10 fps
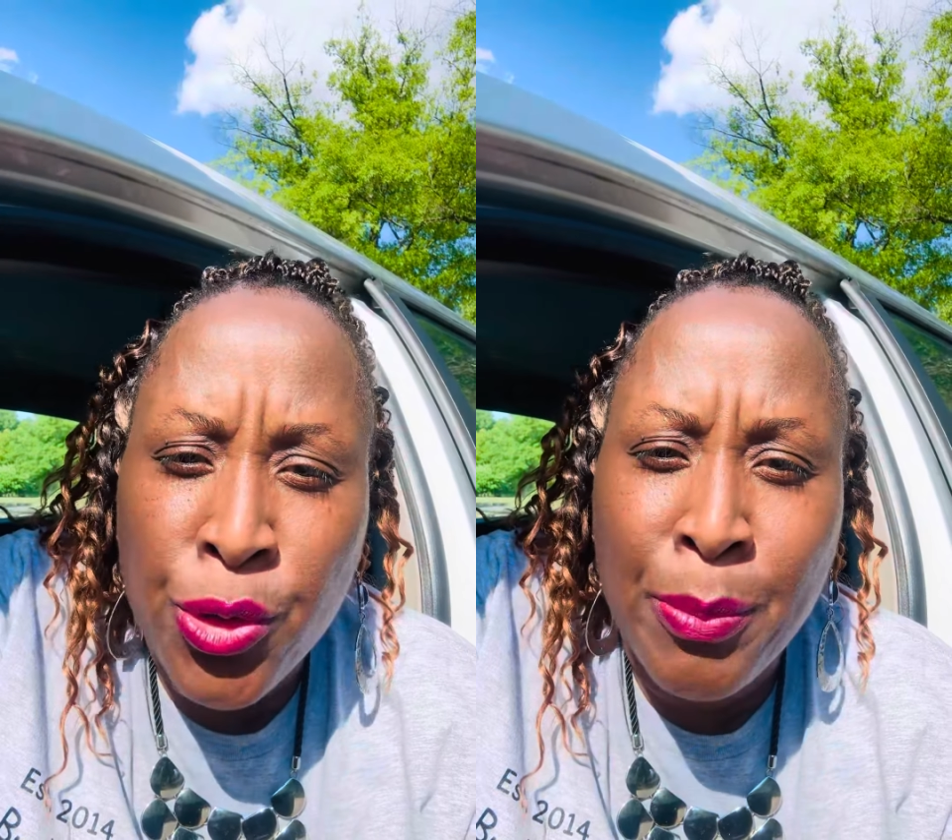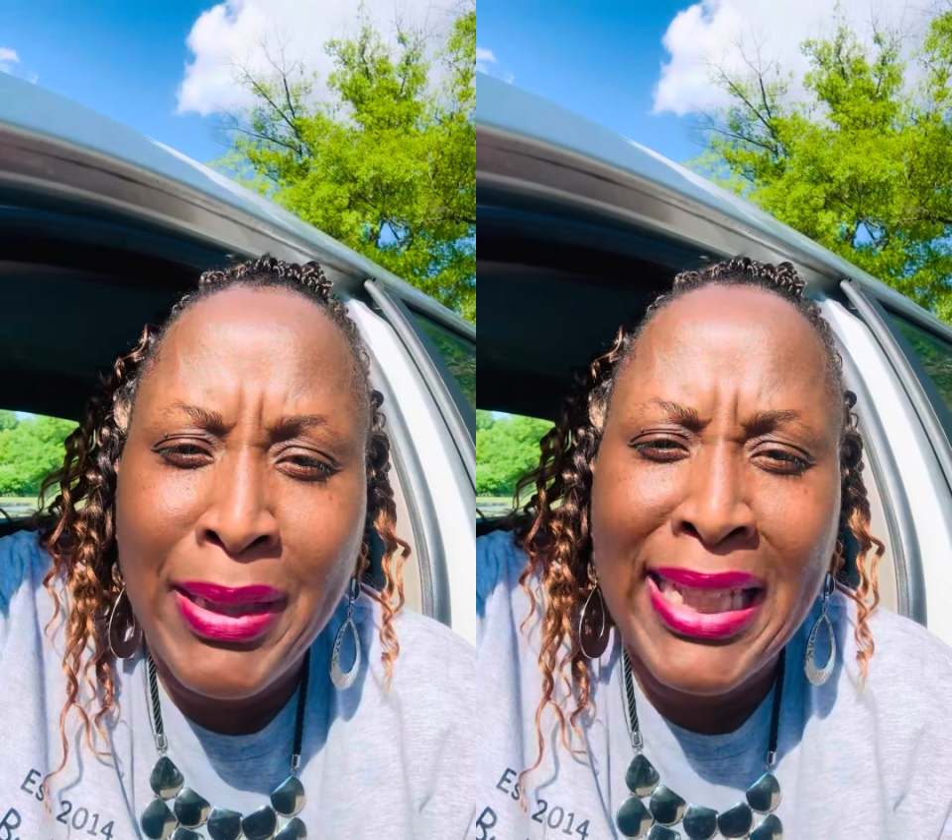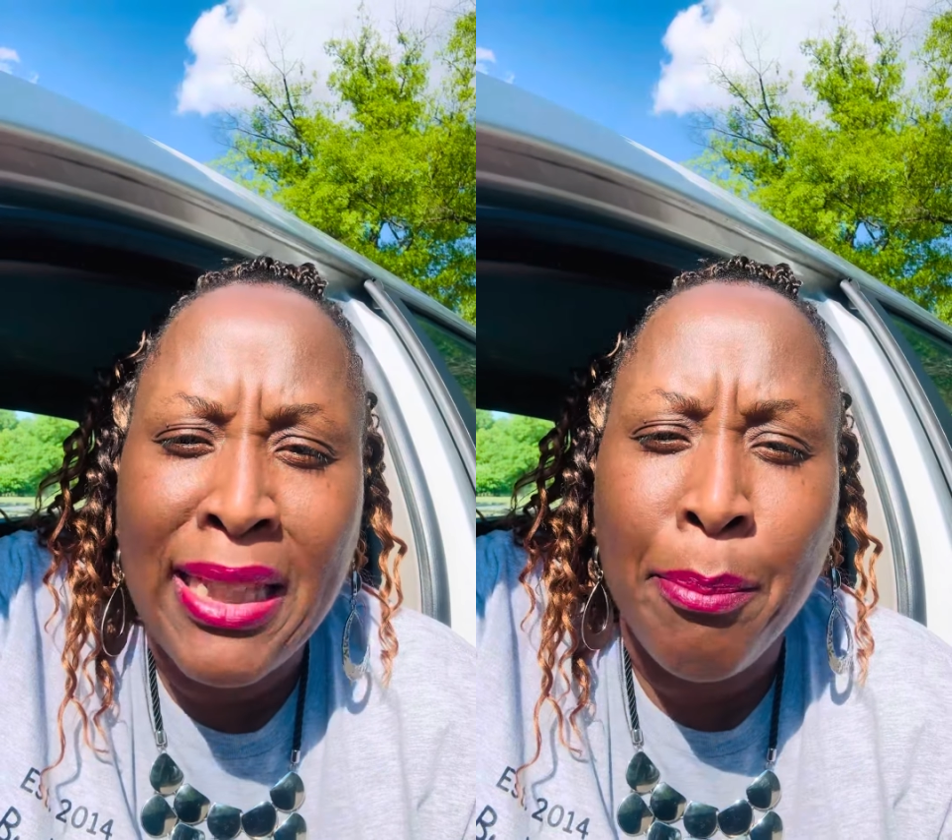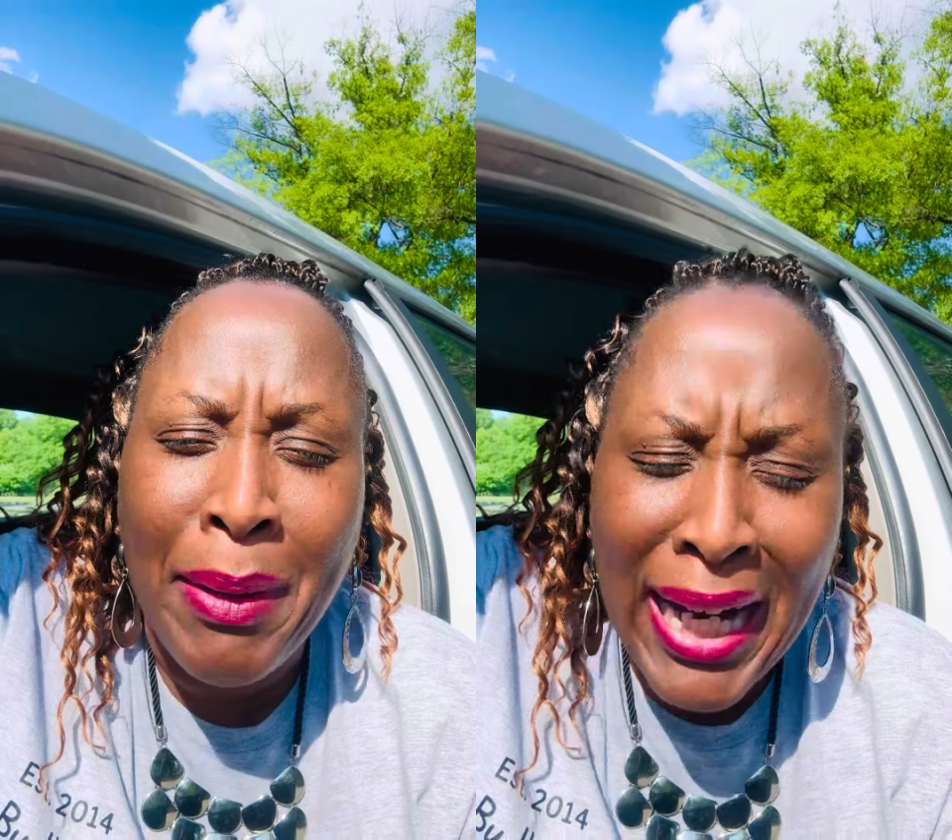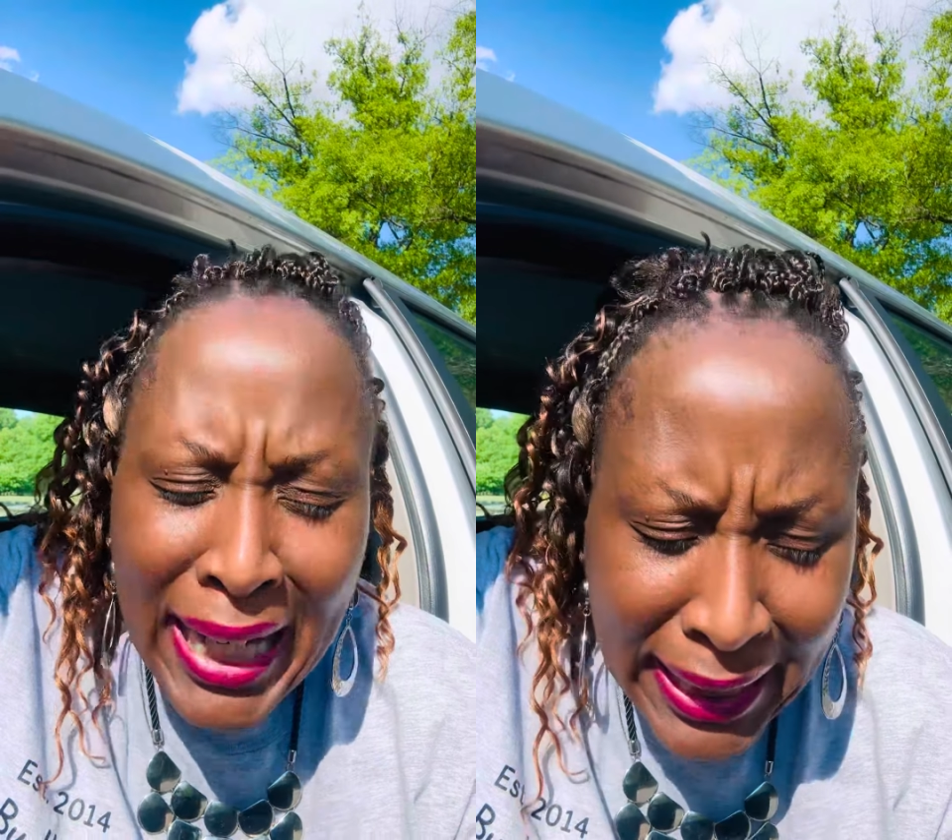to be in the
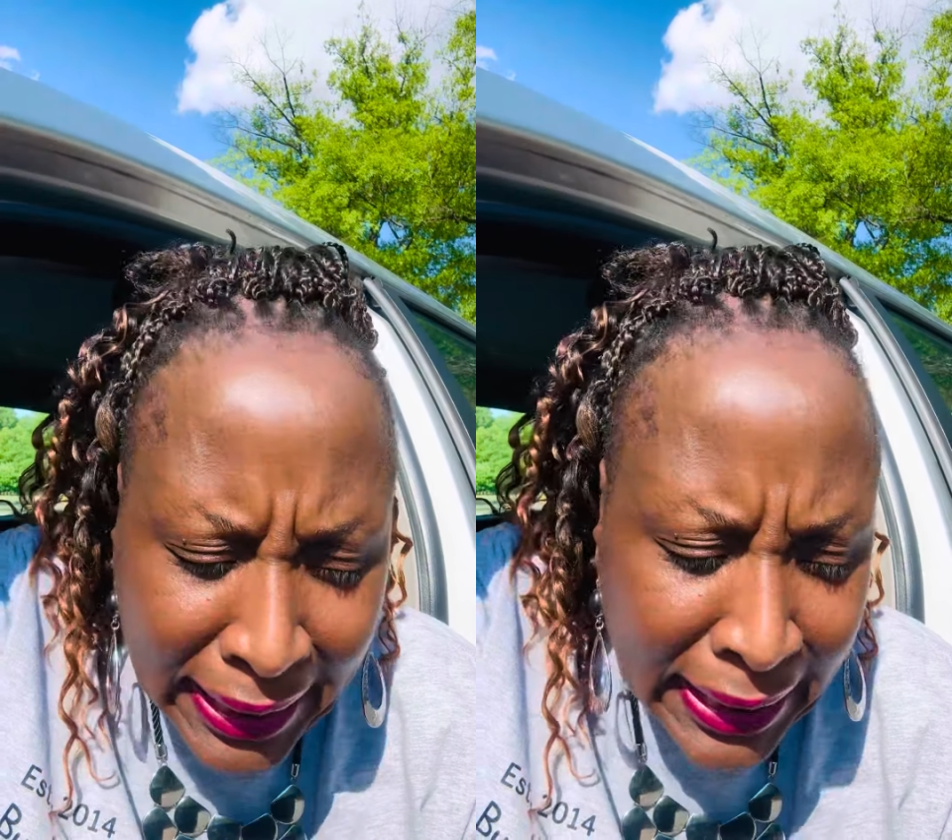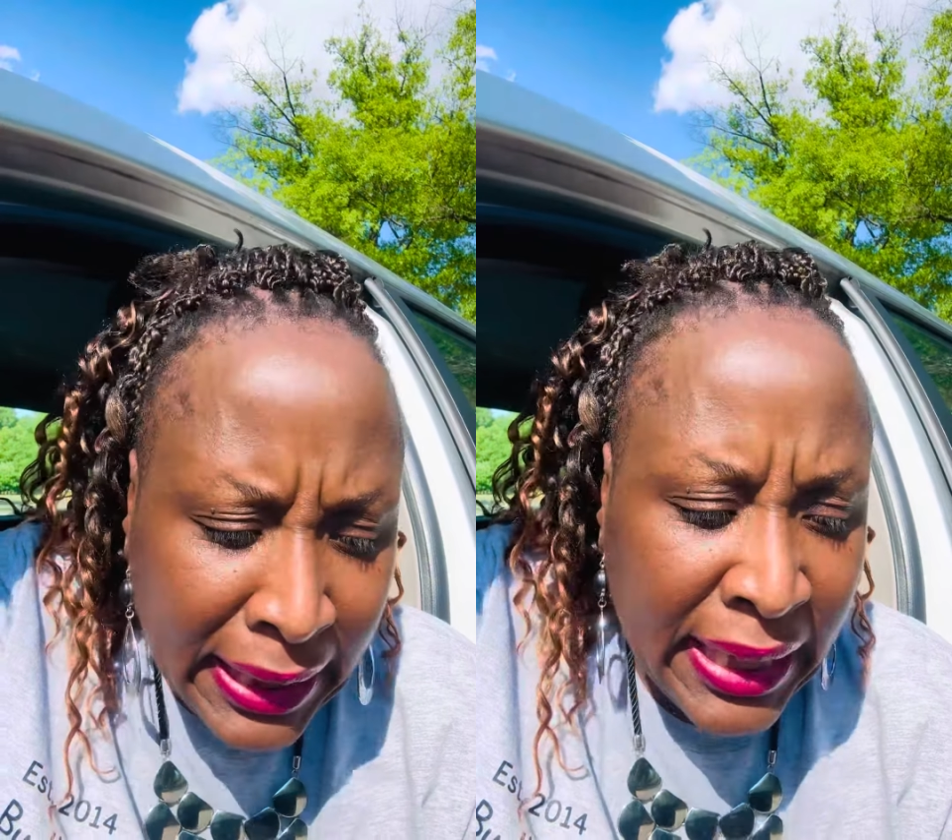body,